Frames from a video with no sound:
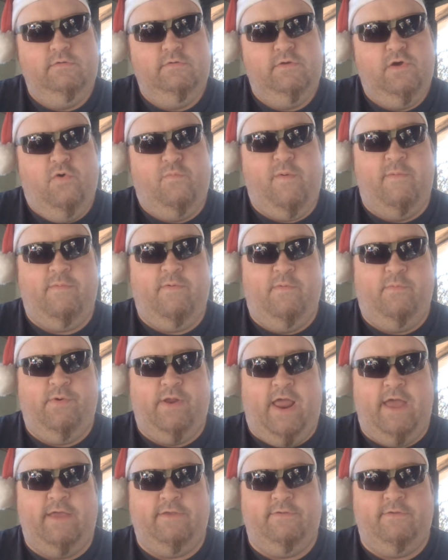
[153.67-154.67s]
hope everyone
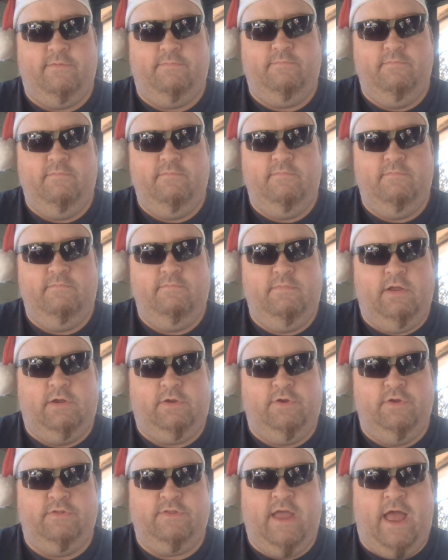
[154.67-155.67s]
has their
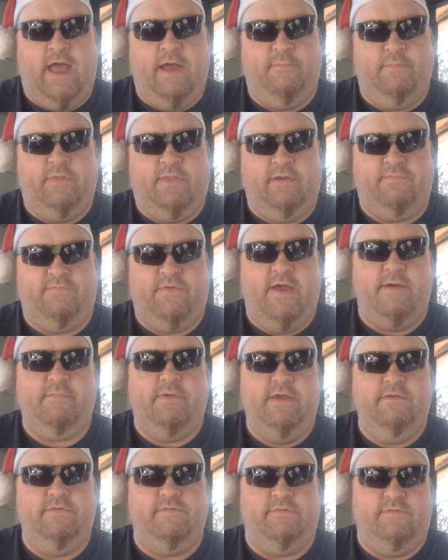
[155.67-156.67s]
good time with their
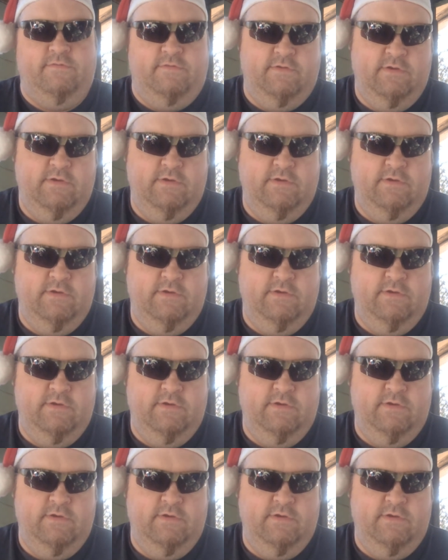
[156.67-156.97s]
families and